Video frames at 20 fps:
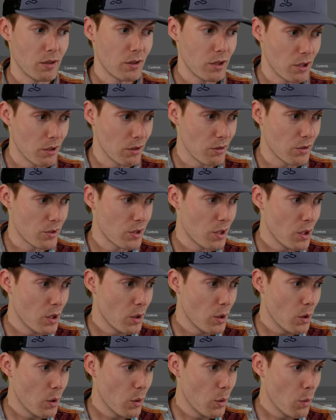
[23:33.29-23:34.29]
There's
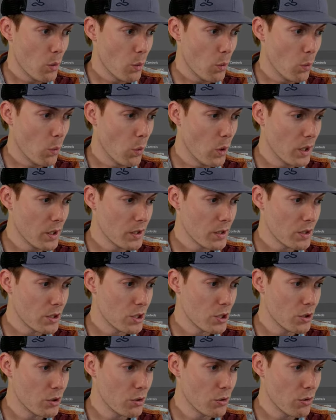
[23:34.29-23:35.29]
1,
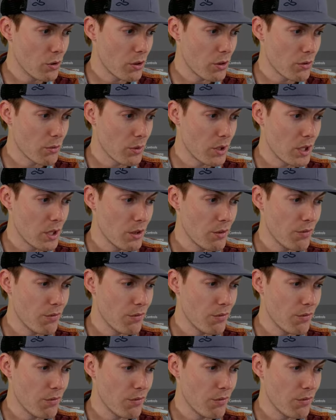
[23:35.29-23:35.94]
2, 3,